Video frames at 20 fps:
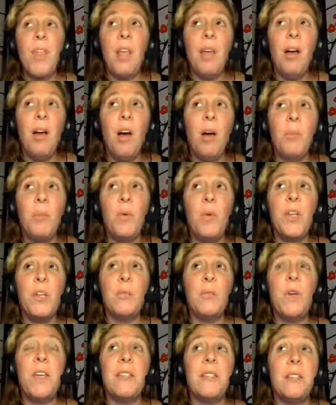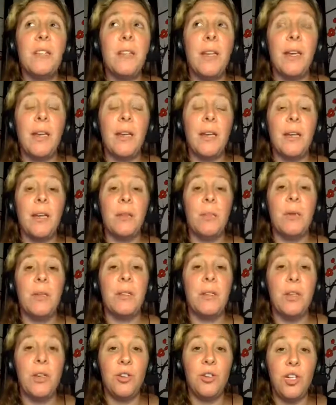When we sit in a
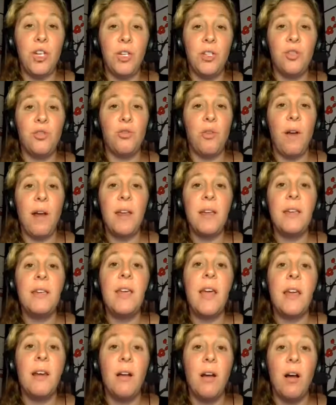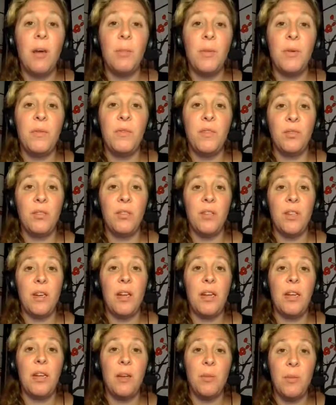position, try and get up if you're
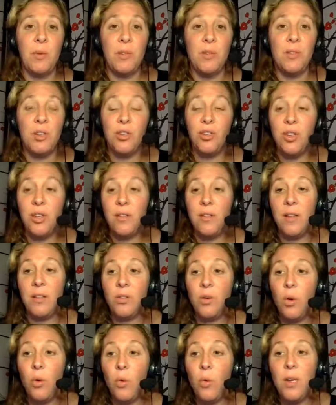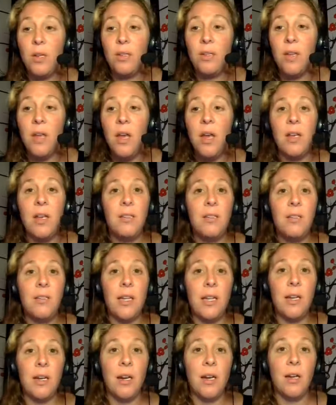sitting in a position that's always
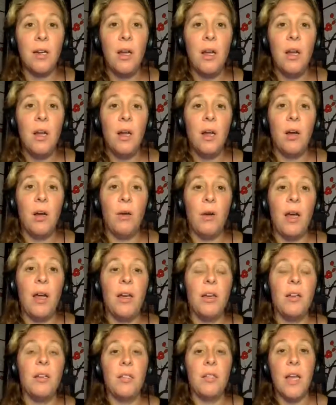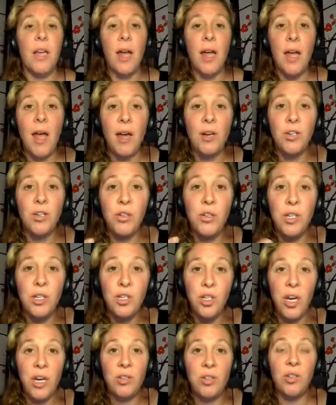seated, okay? Because that actually
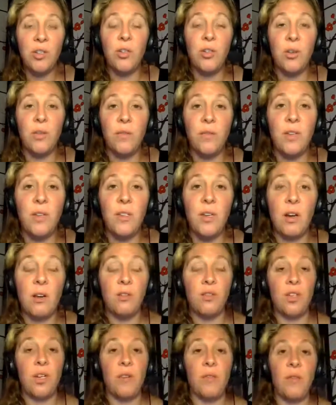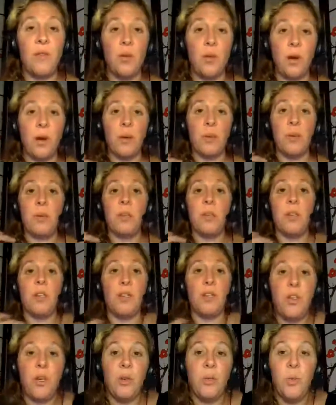changes your physiology. If you are in a
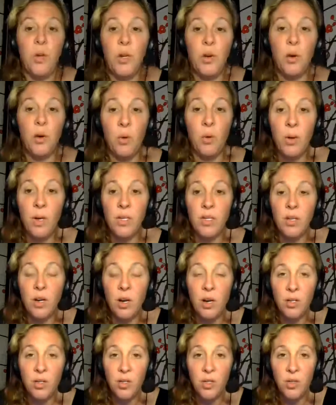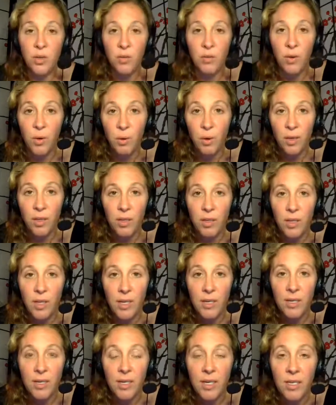position where you're always hunched forward
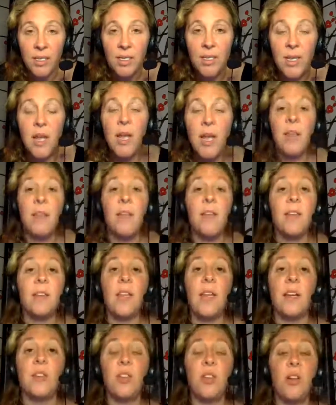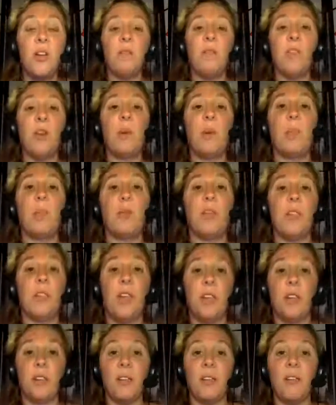like this, that's actually a very
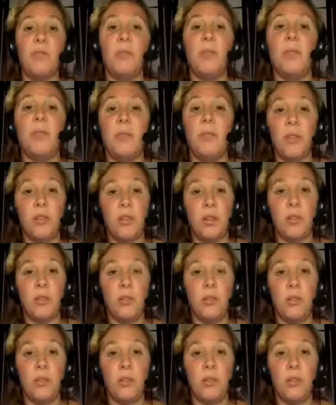protective position.